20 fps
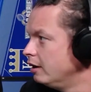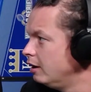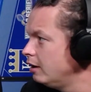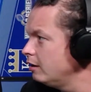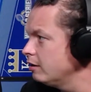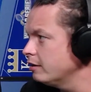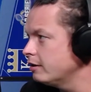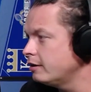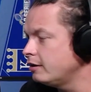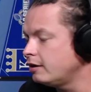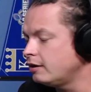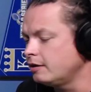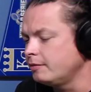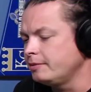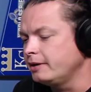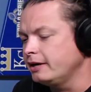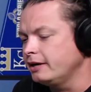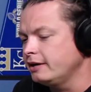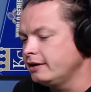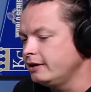Oh, they are,
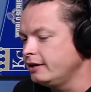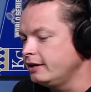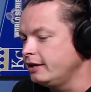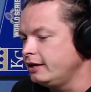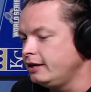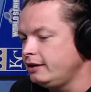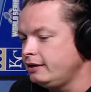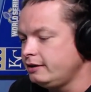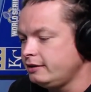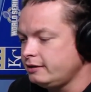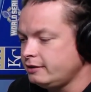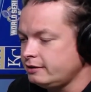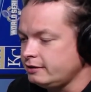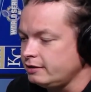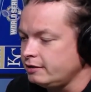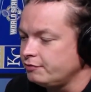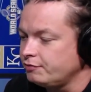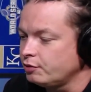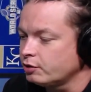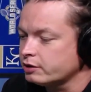man. And,
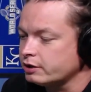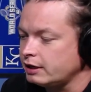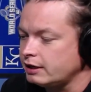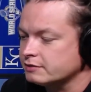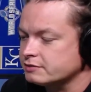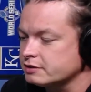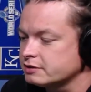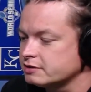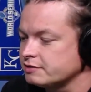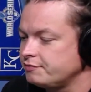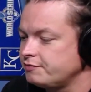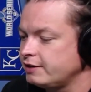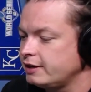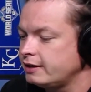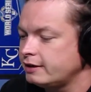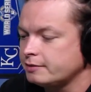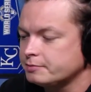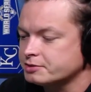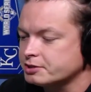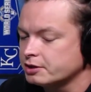Volkanovski's a
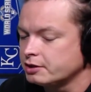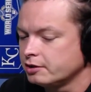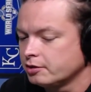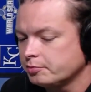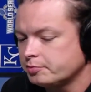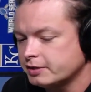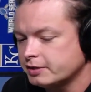vet. I'm sure he'll be